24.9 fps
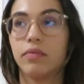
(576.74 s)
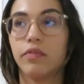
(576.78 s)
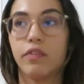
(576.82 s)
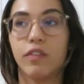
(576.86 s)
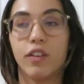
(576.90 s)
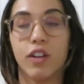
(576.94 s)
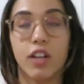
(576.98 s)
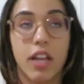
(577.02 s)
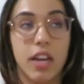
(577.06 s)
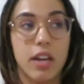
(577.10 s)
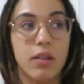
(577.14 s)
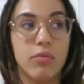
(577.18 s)

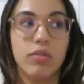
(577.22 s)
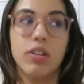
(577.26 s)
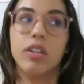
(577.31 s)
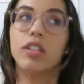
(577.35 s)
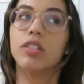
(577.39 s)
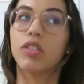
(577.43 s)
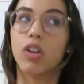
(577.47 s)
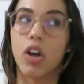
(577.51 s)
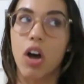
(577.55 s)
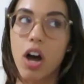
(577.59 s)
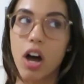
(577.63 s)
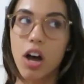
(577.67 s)
forgetting what
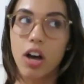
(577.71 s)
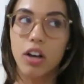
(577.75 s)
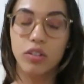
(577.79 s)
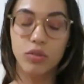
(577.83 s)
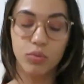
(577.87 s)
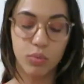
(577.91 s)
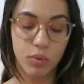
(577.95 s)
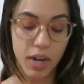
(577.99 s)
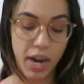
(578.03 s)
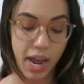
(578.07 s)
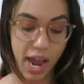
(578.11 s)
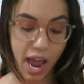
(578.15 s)
it's
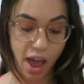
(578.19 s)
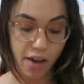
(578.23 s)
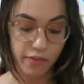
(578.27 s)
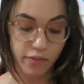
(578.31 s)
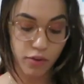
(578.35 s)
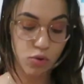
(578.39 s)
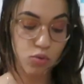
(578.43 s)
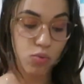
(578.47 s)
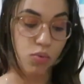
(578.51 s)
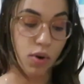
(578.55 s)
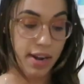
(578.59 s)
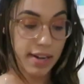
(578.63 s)
called when I have
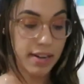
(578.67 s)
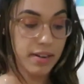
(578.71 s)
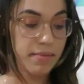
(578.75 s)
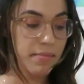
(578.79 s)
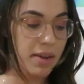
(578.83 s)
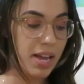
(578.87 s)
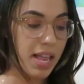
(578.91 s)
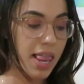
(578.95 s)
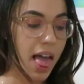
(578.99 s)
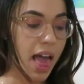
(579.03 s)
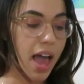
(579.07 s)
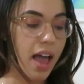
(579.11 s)
it right in
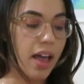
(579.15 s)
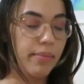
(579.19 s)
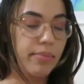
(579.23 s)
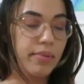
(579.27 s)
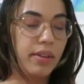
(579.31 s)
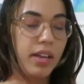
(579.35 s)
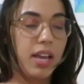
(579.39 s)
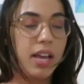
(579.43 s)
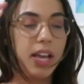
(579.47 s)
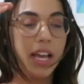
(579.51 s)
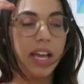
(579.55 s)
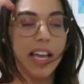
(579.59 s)
my
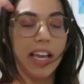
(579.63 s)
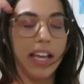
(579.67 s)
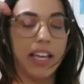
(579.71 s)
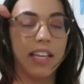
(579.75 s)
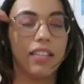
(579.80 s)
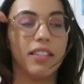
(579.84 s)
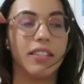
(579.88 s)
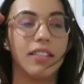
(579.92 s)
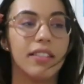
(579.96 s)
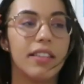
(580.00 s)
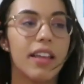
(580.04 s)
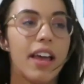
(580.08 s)
lap,
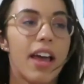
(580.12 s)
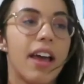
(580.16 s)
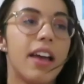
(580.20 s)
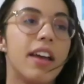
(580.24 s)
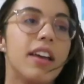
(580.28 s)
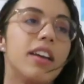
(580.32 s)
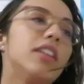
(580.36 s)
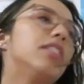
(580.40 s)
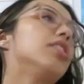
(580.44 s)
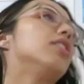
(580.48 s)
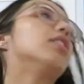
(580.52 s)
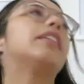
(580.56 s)
is
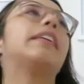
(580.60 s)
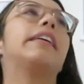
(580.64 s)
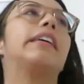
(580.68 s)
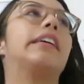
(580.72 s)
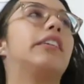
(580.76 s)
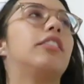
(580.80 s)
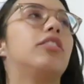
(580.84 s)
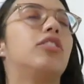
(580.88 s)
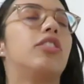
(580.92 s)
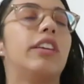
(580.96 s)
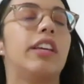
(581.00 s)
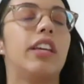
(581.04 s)
that
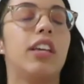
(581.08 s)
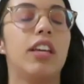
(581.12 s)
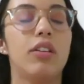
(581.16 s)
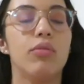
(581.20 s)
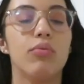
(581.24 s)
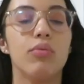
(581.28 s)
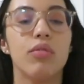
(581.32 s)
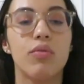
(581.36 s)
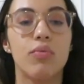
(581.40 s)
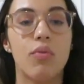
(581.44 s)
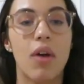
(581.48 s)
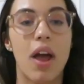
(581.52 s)
he
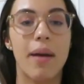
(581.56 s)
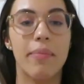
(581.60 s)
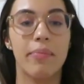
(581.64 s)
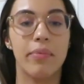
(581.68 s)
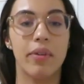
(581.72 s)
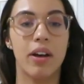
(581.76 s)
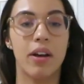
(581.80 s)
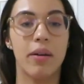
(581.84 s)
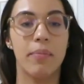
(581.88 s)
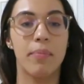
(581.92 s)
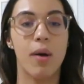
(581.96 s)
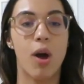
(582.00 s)
would wrap
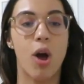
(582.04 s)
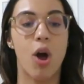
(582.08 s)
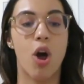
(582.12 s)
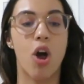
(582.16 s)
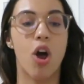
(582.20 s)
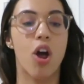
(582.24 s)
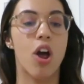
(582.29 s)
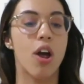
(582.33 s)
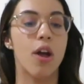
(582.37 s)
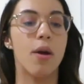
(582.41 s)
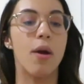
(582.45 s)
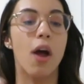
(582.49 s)
up
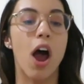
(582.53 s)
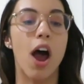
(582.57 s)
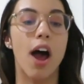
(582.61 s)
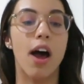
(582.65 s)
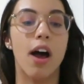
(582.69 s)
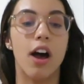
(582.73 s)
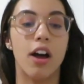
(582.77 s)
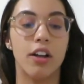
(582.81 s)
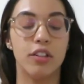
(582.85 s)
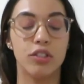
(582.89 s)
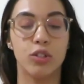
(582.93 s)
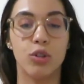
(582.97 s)
our
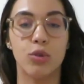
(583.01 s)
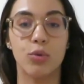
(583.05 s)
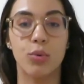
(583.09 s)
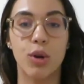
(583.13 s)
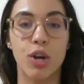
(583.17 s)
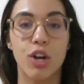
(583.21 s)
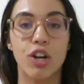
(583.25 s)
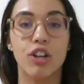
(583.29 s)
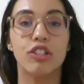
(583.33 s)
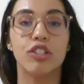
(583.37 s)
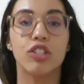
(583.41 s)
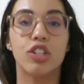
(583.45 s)

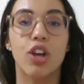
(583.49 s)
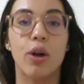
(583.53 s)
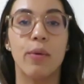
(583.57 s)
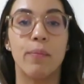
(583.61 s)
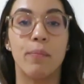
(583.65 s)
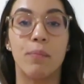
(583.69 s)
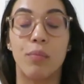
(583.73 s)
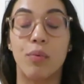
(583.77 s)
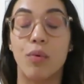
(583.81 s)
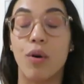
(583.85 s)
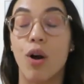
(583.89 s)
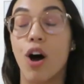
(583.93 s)
underwears, our
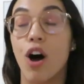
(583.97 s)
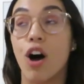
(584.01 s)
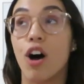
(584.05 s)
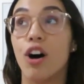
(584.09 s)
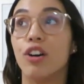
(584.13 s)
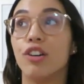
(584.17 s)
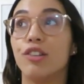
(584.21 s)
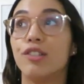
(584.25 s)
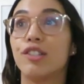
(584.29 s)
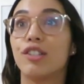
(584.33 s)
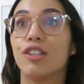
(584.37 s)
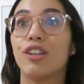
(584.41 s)

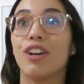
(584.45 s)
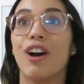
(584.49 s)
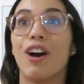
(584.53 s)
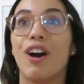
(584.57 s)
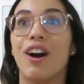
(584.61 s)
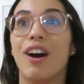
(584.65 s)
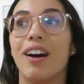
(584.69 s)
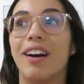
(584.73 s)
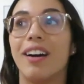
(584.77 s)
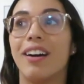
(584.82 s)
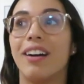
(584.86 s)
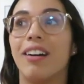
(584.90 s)
bras,
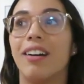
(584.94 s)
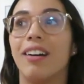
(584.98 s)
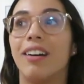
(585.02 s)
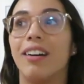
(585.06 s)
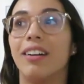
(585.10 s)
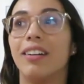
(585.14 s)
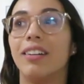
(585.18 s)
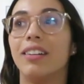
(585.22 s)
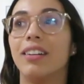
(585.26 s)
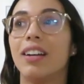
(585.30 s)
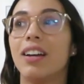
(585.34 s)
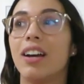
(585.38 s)

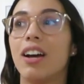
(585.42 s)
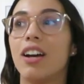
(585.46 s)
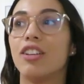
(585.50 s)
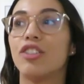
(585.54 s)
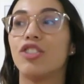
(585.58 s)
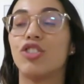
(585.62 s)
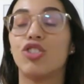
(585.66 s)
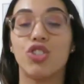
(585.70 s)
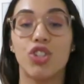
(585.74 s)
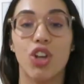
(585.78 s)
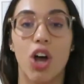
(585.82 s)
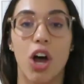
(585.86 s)
our
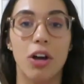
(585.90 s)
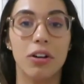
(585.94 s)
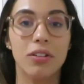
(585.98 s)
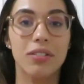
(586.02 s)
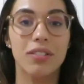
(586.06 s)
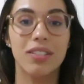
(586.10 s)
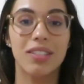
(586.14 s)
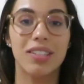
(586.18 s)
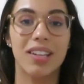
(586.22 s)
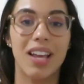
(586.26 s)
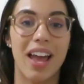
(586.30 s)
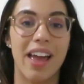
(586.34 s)

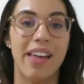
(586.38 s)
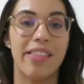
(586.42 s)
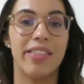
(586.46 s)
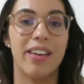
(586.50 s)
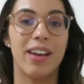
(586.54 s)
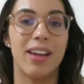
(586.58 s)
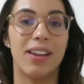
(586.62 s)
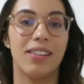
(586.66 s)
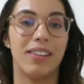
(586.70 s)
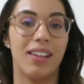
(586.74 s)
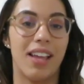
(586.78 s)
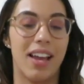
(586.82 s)
socks and
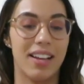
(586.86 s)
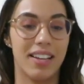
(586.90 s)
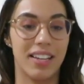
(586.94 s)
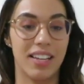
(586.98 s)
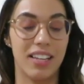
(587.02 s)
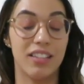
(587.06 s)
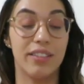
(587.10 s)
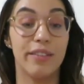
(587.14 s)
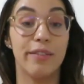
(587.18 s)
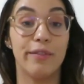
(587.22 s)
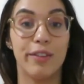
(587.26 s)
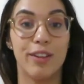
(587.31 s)
then like
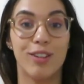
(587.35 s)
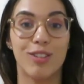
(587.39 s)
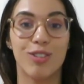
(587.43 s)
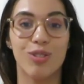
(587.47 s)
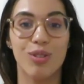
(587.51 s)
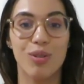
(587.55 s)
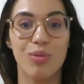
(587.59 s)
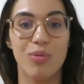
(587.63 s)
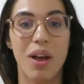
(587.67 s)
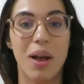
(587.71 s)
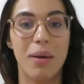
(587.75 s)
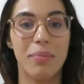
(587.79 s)

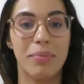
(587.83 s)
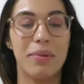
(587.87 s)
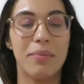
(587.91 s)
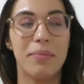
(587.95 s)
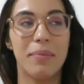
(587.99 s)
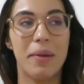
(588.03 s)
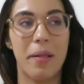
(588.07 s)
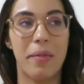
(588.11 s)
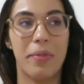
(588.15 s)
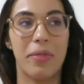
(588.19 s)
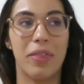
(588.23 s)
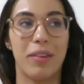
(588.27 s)
individually wrap
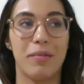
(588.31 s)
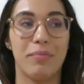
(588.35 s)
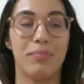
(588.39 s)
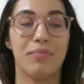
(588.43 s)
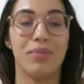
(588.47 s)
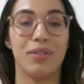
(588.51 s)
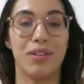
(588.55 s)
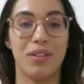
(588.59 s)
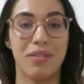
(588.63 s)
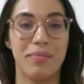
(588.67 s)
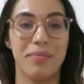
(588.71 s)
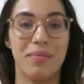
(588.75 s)
them and then
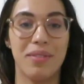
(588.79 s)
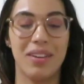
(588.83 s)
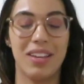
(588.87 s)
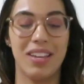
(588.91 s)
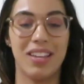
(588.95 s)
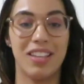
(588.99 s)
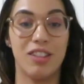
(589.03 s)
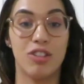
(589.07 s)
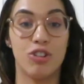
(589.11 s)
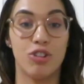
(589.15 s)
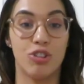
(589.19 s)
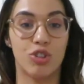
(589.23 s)
put them
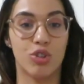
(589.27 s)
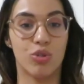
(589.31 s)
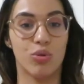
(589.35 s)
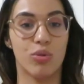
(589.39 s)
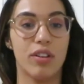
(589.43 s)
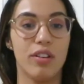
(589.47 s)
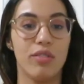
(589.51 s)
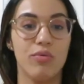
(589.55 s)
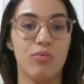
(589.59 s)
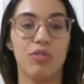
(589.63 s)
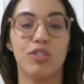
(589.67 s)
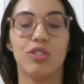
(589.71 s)
in the
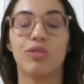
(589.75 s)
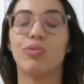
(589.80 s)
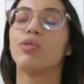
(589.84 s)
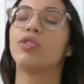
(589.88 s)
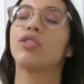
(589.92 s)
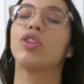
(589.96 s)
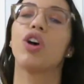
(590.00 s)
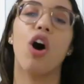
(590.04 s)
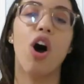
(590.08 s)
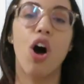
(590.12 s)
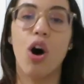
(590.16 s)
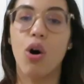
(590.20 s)
tree which
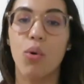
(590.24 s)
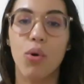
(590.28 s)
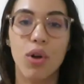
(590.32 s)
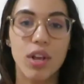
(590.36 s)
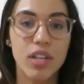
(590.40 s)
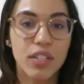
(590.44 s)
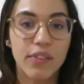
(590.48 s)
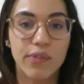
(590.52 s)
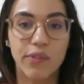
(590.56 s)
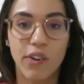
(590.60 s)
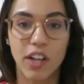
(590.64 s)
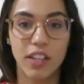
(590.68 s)
was
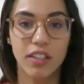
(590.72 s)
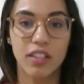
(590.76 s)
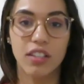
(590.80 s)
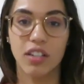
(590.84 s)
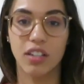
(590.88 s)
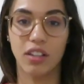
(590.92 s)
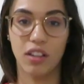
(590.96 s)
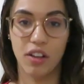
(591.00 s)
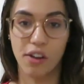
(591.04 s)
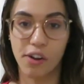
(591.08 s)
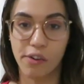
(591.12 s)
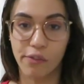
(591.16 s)
always fun
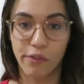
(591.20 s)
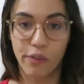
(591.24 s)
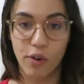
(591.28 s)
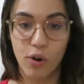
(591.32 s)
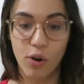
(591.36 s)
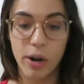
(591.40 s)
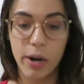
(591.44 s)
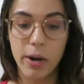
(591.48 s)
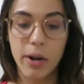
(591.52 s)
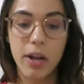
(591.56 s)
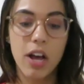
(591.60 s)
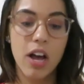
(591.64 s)
to look
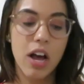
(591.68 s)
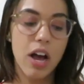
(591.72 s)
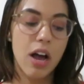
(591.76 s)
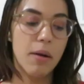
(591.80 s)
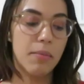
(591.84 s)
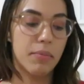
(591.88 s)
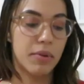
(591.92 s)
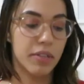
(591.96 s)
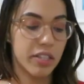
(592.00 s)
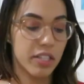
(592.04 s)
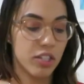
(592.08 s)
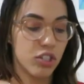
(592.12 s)
for
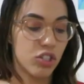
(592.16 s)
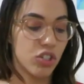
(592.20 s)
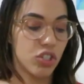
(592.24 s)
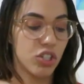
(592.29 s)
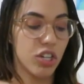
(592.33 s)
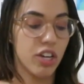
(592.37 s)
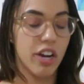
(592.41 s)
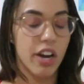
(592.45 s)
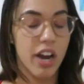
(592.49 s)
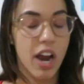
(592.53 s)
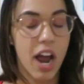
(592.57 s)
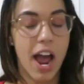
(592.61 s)
but this
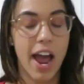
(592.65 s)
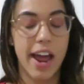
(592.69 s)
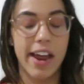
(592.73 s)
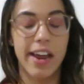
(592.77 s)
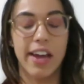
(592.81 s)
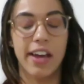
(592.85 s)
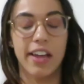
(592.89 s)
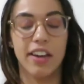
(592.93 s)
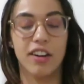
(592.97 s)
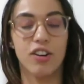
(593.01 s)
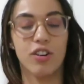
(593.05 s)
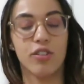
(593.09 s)
year I
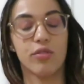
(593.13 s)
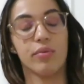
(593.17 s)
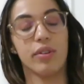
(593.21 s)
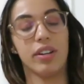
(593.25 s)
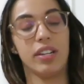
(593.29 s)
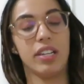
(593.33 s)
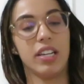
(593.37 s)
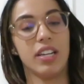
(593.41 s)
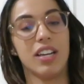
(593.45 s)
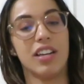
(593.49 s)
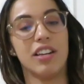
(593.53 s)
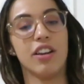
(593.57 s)
had
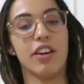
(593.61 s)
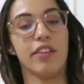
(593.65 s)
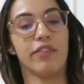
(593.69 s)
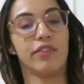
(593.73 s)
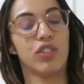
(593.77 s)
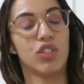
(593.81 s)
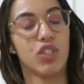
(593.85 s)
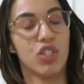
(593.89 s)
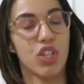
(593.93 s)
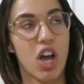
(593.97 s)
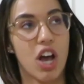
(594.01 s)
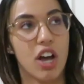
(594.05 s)
already enough
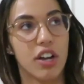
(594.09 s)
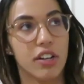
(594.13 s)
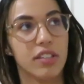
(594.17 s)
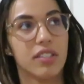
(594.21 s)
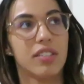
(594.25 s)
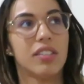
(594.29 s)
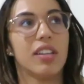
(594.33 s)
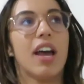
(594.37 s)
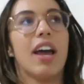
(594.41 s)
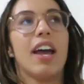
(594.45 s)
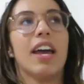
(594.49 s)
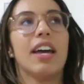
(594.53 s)

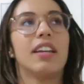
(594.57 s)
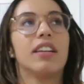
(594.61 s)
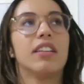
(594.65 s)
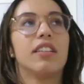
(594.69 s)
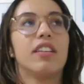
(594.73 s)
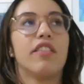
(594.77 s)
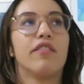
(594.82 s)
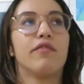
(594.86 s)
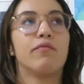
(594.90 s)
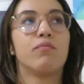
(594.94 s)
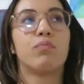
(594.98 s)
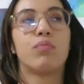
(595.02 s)
socks I had
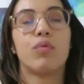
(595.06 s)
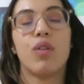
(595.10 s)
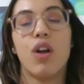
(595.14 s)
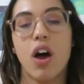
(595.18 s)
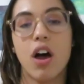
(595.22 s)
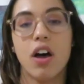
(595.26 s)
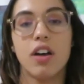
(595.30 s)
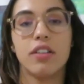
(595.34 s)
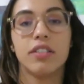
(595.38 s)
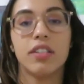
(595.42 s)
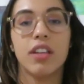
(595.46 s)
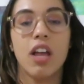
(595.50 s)
enough
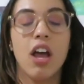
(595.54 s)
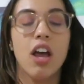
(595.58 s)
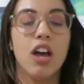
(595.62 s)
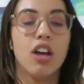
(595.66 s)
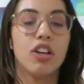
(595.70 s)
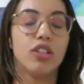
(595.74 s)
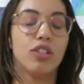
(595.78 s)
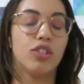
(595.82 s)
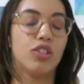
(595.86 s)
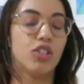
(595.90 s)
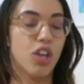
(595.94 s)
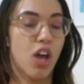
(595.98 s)
bras
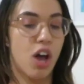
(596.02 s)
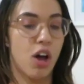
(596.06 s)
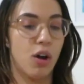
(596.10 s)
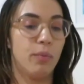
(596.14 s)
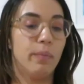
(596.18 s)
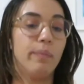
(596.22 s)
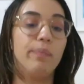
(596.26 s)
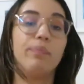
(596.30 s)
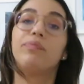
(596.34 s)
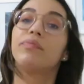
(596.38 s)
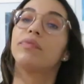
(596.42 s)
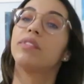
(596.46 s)

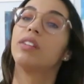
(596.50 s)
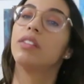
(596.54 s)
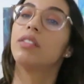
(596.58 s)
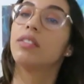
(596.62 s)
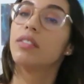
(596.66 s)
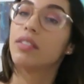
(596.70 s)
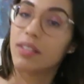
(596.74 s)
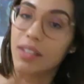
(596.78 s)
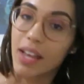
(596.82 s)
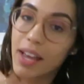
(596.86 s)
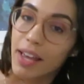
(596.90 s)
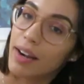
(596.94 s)
so
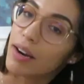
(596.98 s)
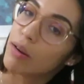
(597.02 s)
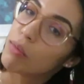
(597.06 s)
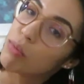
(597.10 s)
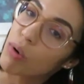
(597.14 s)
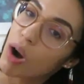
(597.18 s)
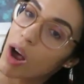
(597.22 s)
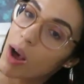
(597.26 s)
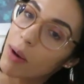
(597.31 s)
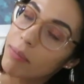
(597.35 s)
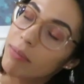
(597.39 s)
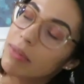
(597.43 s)
Santa
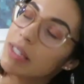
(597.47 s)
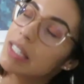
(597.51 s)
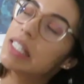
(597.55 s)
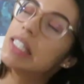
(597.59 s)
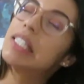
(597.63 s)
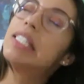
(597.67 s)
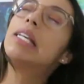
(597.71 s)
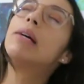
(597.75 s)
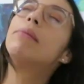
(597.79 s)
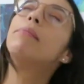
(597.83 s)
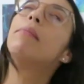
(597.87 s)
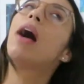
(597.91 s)
brought me
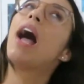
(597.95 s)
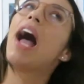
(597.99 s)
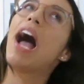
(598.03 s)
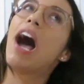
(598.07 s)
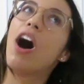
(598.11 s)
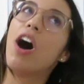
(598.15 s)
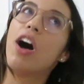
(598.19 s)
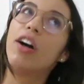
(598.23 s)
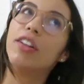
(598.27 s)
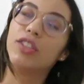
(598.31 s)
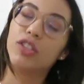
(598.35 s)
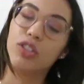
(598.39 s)
some
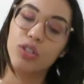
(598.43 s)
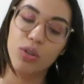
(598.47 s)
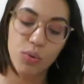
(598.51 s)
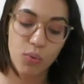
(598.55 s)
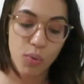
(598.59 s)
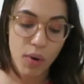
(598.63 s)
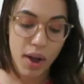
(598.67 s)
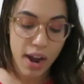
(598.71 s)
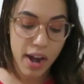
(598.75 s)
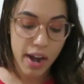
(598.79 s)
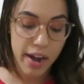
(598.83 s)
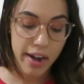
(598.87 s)

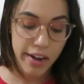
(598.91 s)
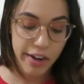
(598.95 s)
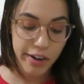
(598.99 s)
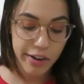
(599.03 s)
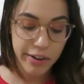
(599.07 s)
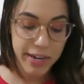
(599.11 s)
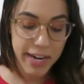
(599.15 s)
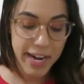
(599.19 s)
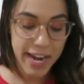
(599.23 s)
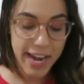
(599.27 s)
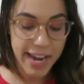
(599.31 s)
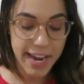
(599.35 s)

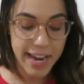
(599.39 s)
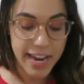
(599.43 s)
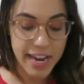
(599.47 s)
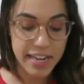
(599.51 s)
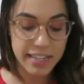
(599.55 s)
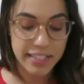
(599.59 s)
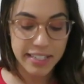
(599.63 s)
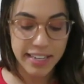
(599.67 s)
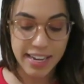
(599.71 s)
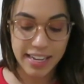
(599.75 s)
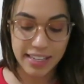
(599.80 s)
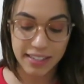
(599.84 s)
underwear
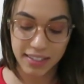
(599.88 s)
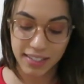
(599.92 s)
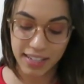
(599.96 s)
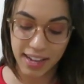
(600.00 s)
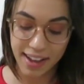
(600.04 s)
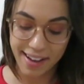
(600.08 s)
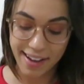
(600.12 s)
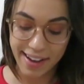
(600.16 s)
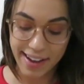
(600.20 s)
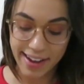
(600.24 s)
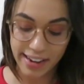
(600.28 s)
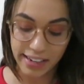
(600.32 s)
and it's
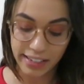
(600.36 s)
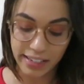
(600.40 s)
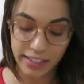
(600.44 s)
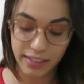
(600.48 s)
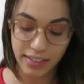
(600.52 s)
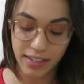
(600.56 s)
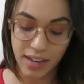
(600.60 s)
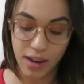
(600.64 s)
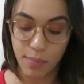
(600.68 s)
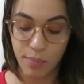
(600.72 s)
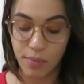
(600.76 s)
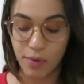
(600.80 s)
not
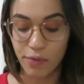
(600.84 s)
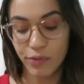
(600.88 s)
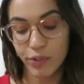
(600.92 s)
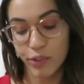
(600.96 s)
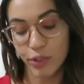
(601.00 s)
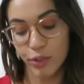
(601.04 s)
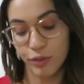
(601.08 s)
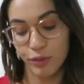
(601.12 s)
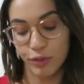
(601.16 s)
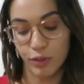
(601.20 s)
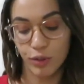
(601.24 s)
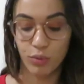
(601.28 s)
any type of
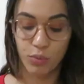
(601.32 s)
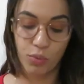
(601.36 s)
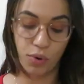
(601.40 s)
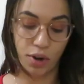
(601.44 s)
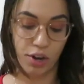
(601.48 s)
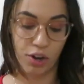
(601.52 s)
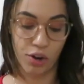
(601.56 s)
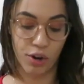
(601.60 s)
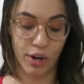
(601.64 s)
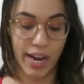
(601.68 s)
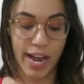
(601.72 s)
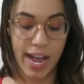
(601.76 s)

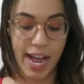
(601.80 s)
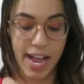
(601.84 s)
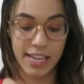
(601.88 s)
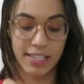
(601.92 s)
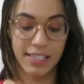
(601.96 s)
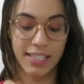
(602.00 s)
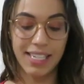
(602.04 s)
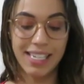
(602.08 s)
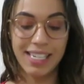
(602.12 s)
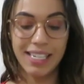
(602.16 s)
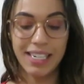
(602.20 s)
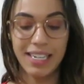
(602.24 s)
underwear
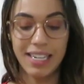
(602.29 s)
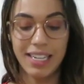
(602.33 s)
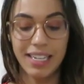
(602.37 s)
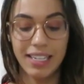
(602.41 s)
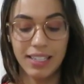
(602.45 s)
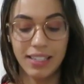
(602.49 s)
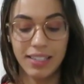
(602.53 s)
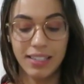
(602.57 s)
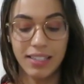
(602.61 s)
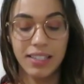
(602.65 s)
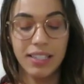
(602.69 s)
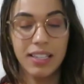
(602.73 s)
guys it
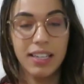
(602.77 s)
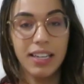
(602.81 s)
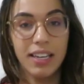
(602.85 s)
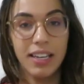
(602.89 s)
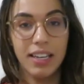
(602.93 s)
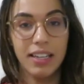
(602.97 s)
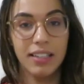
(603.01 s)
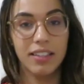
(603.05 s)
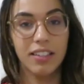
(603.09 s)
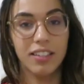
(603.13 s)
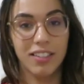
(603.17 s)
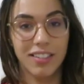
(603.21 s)
is
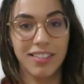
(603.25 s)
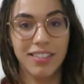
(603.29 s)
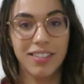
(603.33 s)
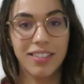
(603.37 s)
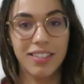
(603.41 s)
this